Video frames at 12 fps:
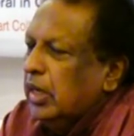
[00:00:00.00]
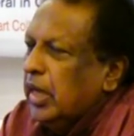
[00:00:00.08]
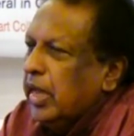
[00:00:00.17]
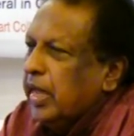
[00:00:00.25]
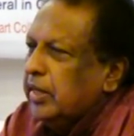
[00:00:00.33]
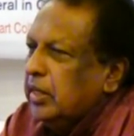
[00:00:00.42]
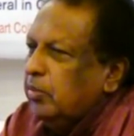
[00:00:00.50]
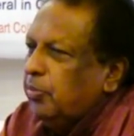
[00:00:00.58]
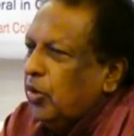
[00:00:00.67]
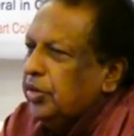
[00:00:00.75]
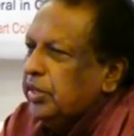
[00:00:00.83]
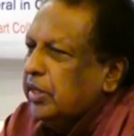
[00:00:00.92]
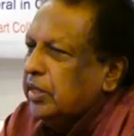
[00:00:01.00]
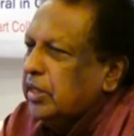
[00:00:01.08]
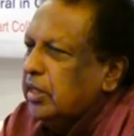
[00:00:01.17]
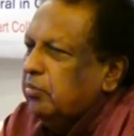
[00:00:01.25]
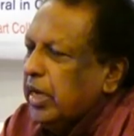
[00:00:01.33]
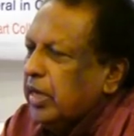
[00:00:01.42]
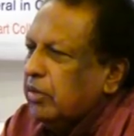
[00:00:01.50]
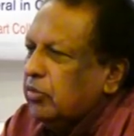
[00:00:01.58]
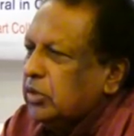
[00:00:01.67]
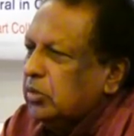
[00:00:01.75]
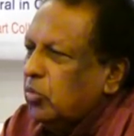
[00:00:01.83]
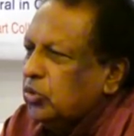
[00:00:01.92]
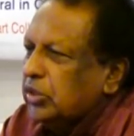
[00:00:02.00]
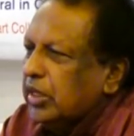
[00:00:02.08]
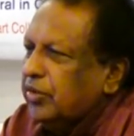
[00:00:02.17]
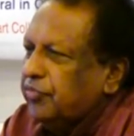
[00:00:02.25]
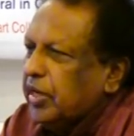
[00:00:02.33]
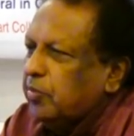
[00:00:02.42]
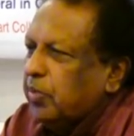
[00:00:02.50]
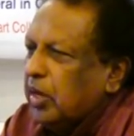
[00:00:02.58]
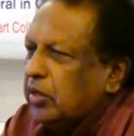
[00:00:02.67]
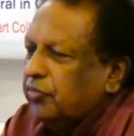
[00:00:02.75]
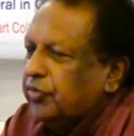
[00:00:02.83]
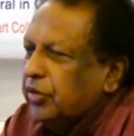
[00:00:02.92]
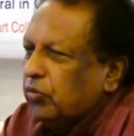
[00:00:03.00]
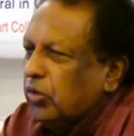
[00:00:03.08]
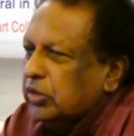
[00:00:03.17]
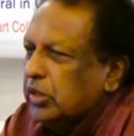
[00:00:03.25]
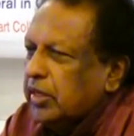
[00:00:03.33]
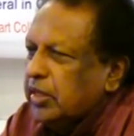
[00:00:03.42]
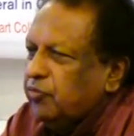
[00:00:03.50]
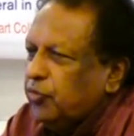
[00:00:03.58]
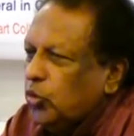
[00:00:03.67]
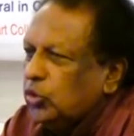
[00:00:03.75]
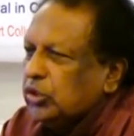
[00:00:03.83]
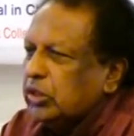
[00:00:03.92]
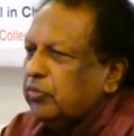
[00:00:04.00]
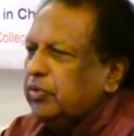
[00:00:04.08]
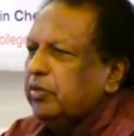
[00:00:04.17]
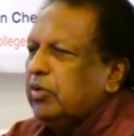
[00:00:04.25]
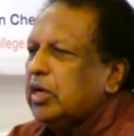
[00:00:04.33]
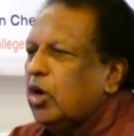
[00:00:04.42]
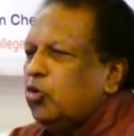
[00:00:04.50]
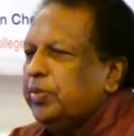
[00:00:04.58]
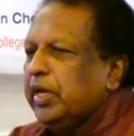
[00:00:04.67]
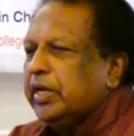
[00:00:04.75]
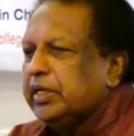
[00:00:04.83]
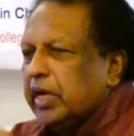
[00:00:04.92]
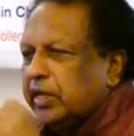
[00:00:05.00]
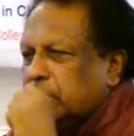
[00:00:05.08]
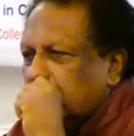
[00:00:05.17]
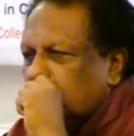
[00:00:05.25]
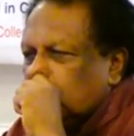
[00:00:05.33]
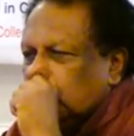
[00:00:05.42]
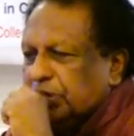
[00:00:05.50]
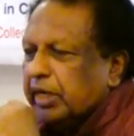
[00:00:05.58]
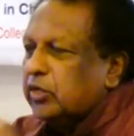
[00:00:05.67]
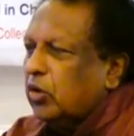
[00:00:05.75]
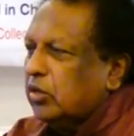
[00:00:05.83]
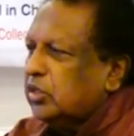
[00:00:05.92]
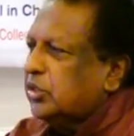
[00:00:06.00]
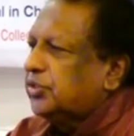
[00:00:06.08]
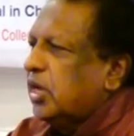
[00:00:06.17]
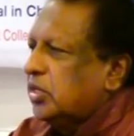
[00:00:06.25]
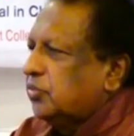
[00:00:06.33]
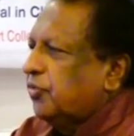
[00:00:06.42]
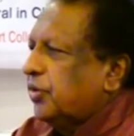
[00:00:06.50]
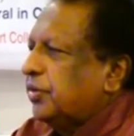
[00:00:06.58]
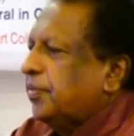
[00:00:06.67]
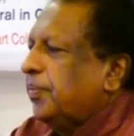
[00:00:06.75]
And the point that he made was the most significant part of it was that in future we will now be entitled to technology transfer,